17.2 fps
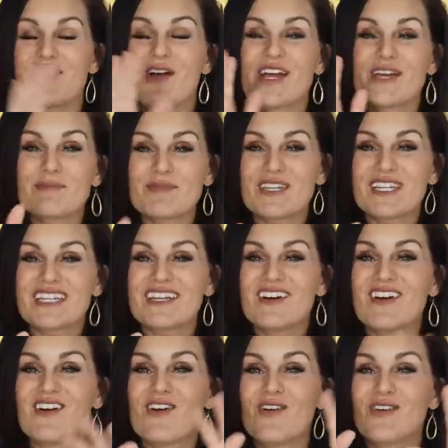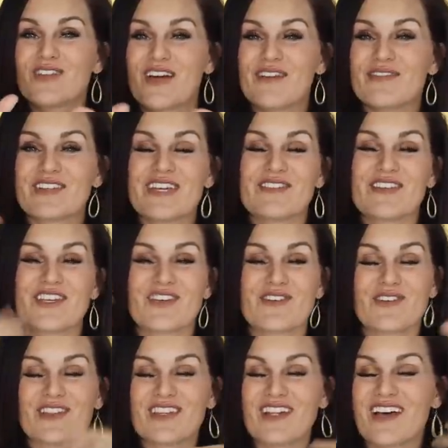Now I'm gonna hold off giving you
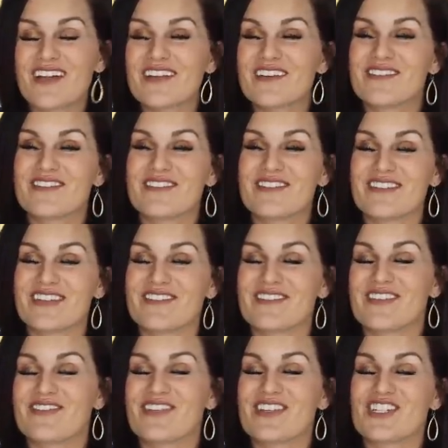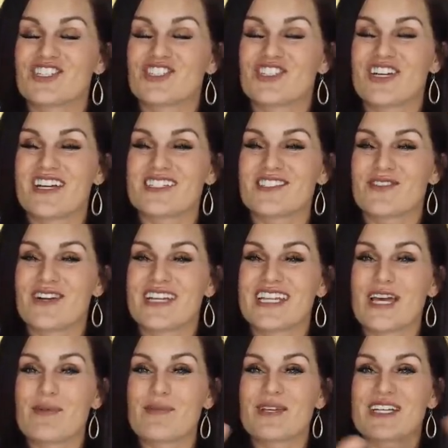a lot of the finished shots right
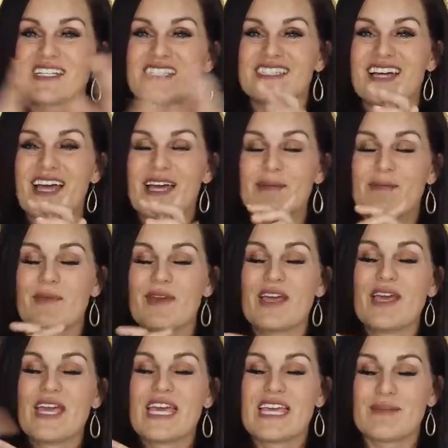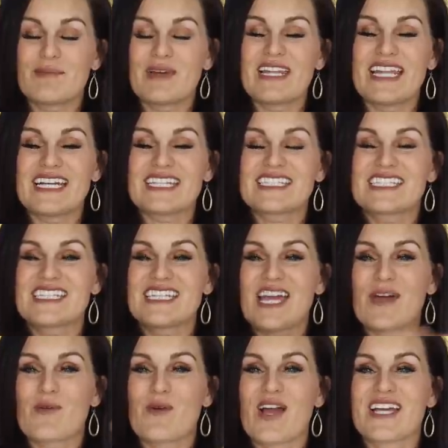now because I'm in my next
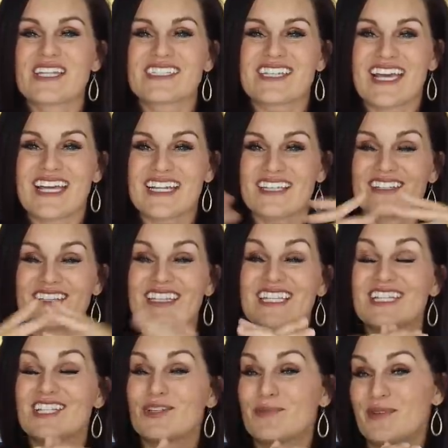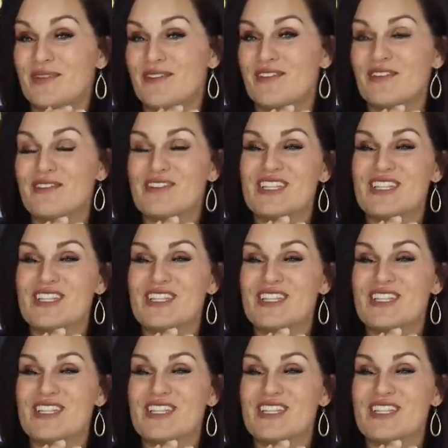DIY, it's kind of a little bit of a